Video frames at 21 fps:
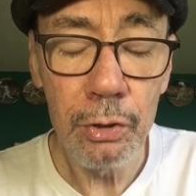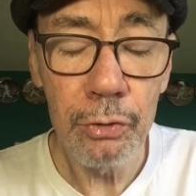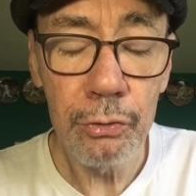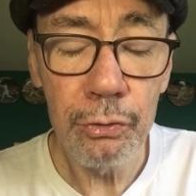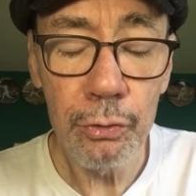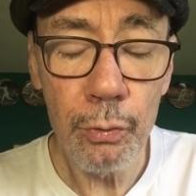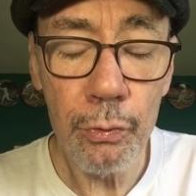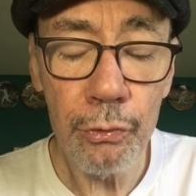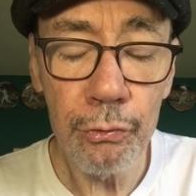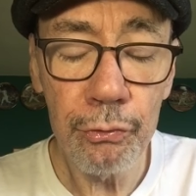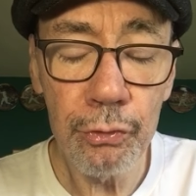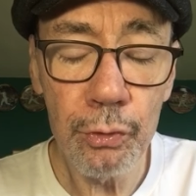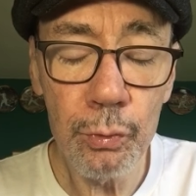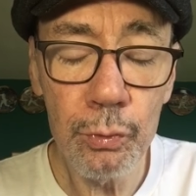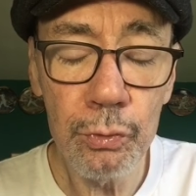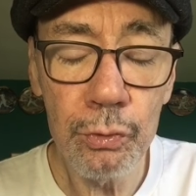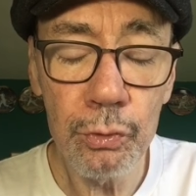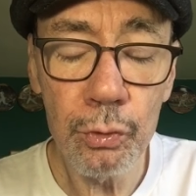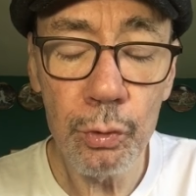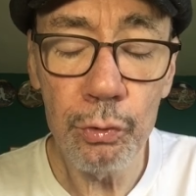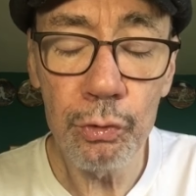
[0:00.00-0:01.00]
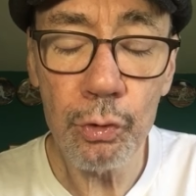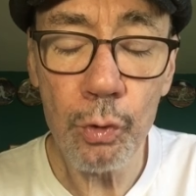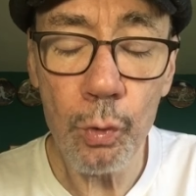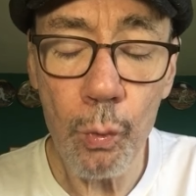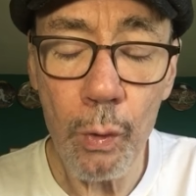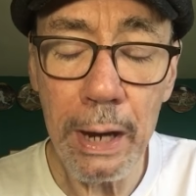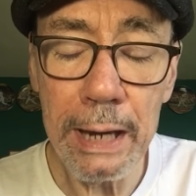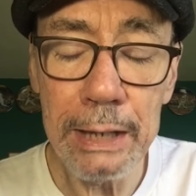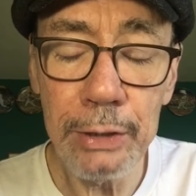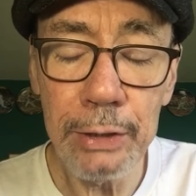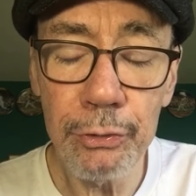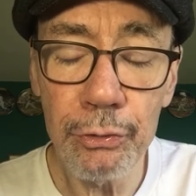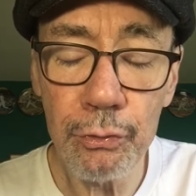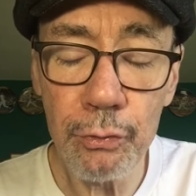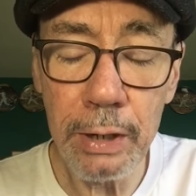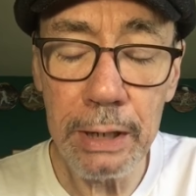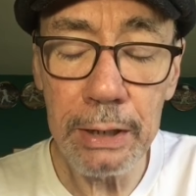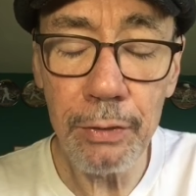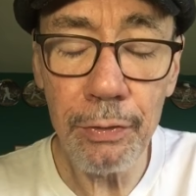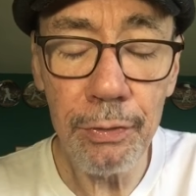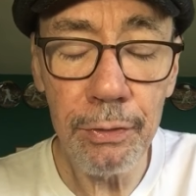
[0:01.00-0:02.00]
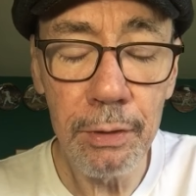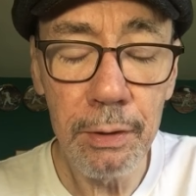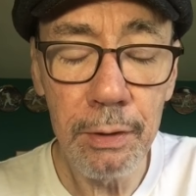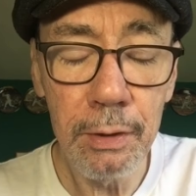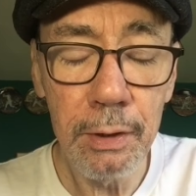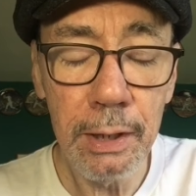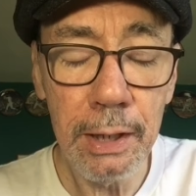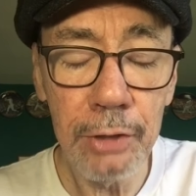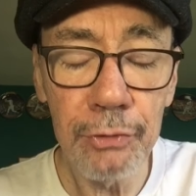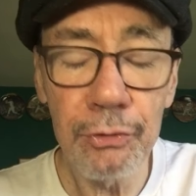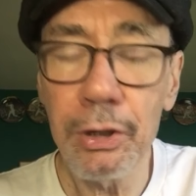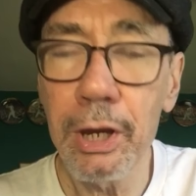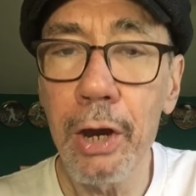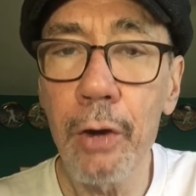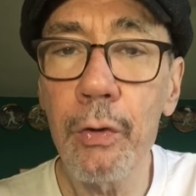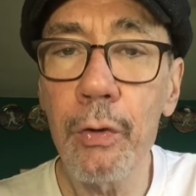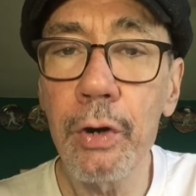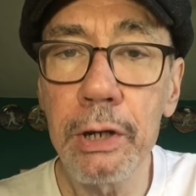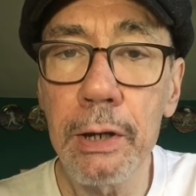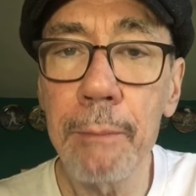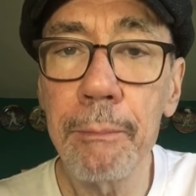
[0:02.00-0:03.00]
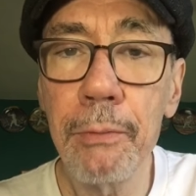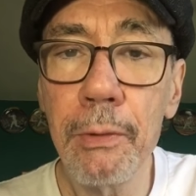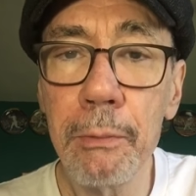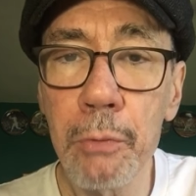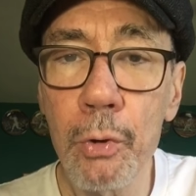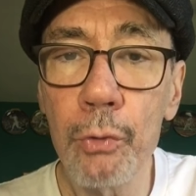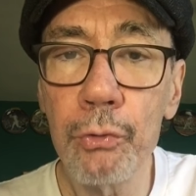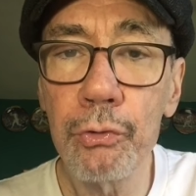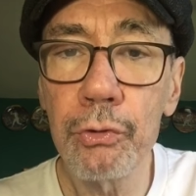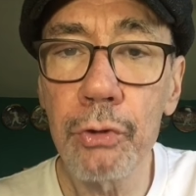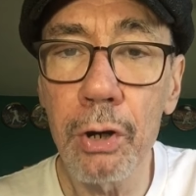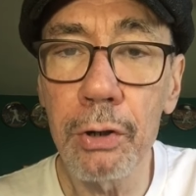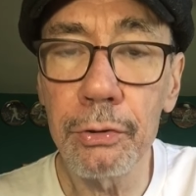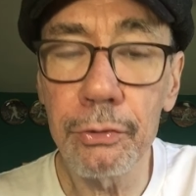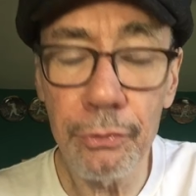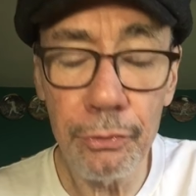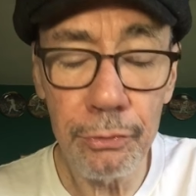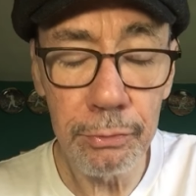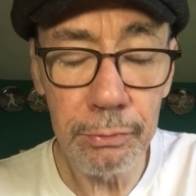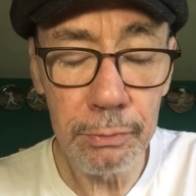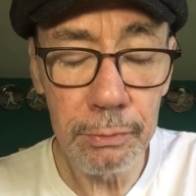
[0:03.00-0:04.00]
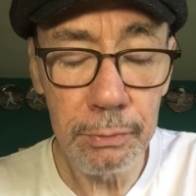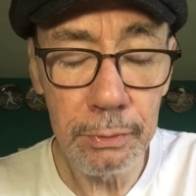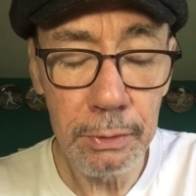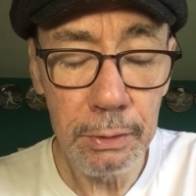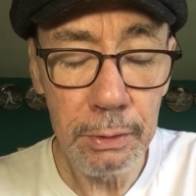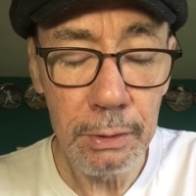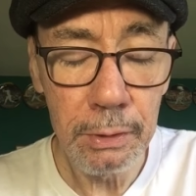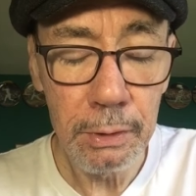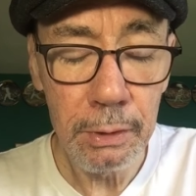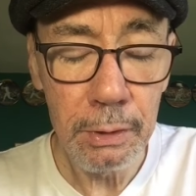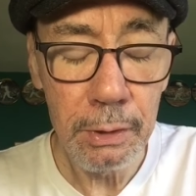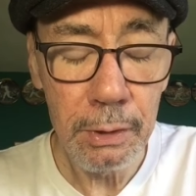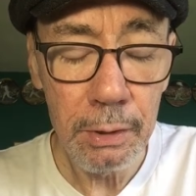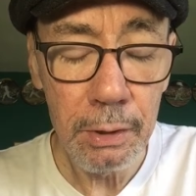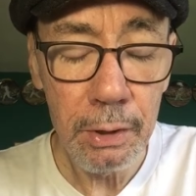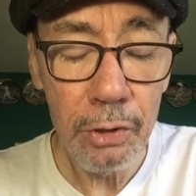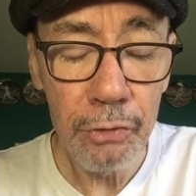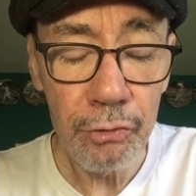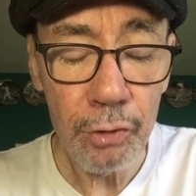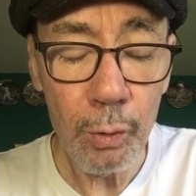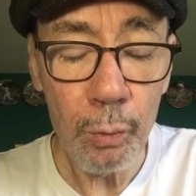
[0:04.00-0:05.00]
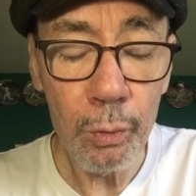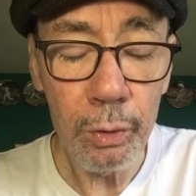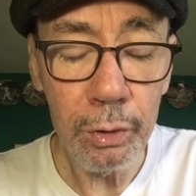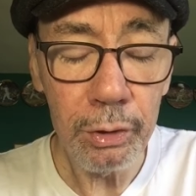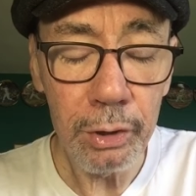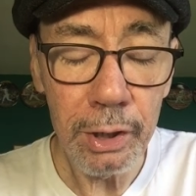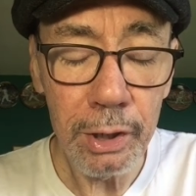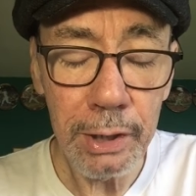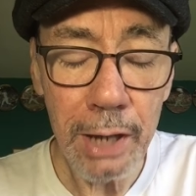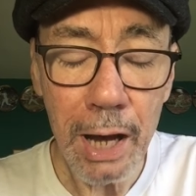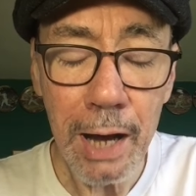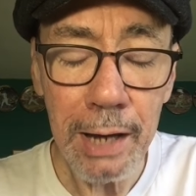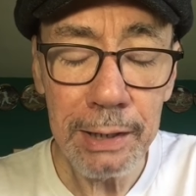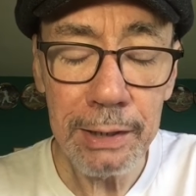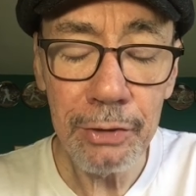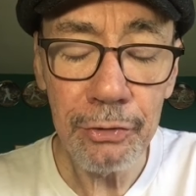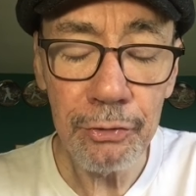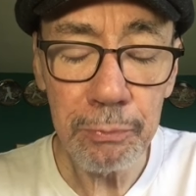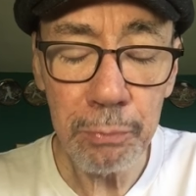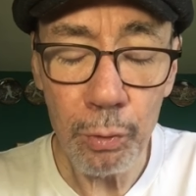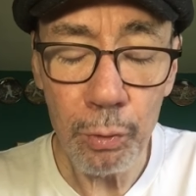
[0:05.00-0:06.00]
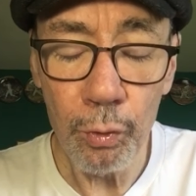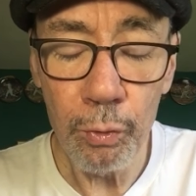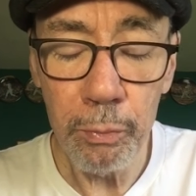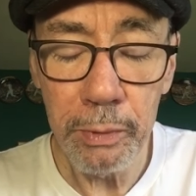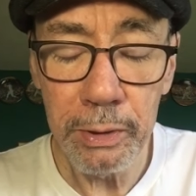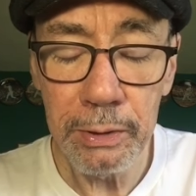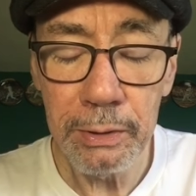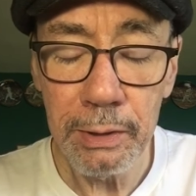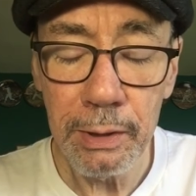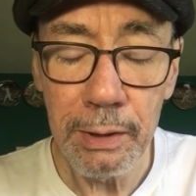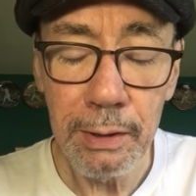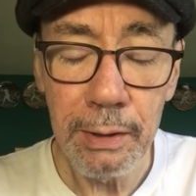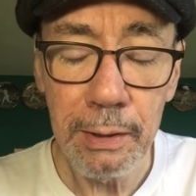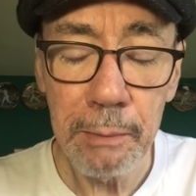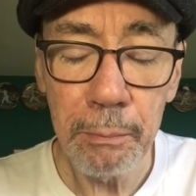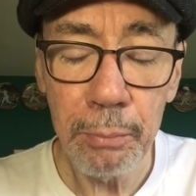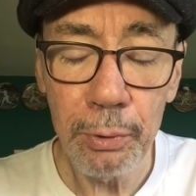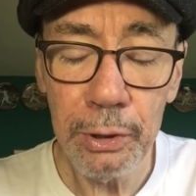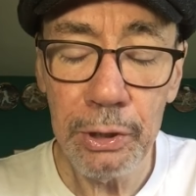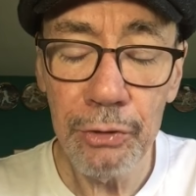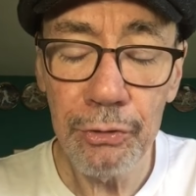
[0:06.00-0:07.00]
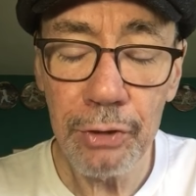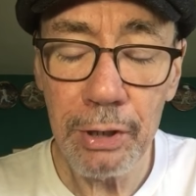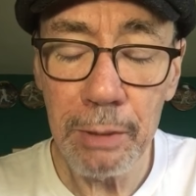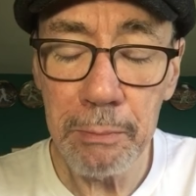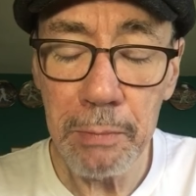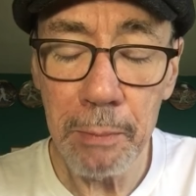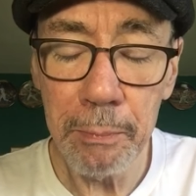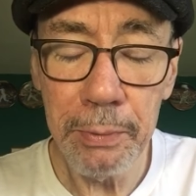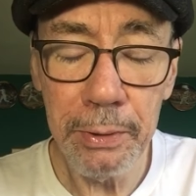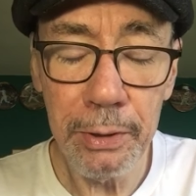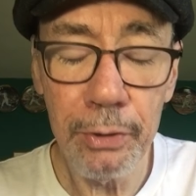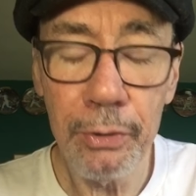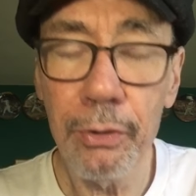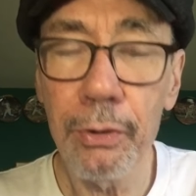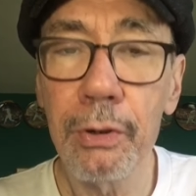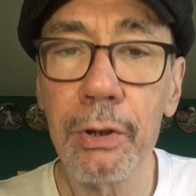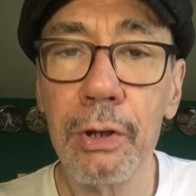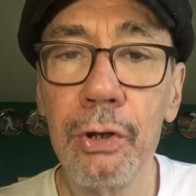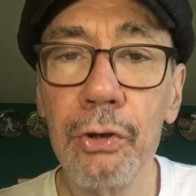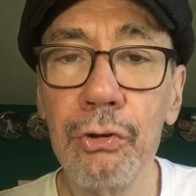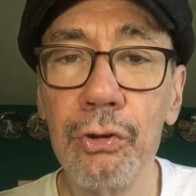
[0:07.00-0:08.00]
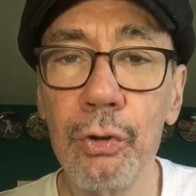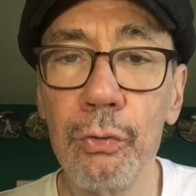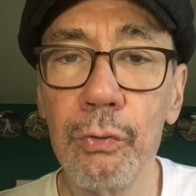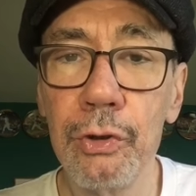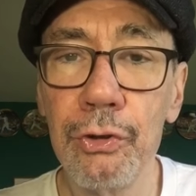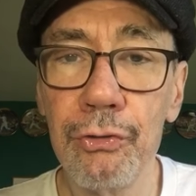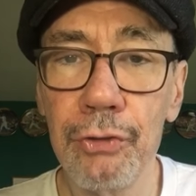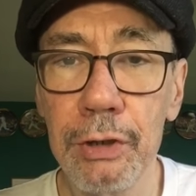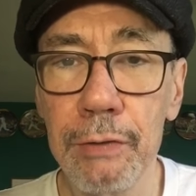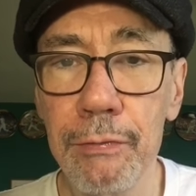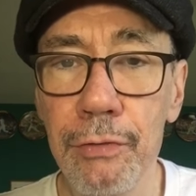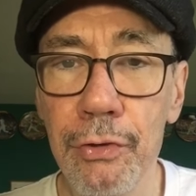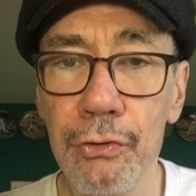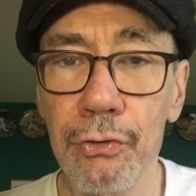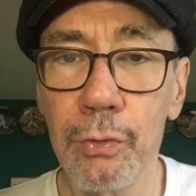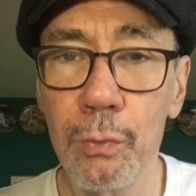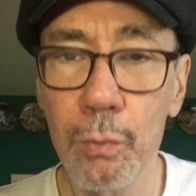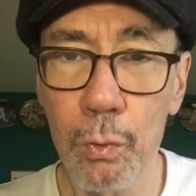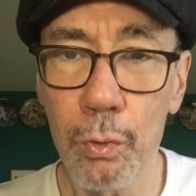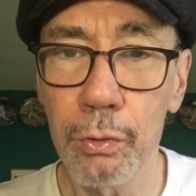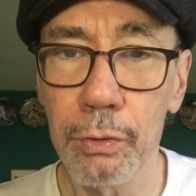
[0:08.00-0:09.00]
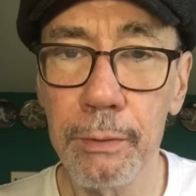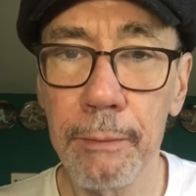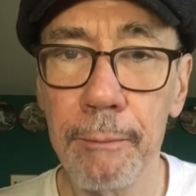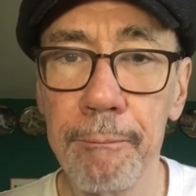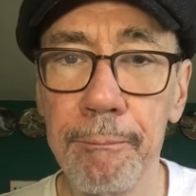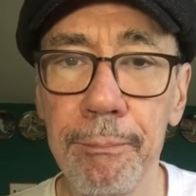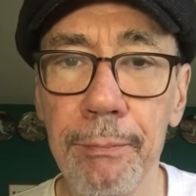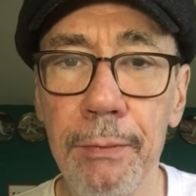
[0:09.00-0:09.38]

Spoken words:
to the student whose quiet strength has carried up the most hearts. So will August Pullman please come up here to receive this award?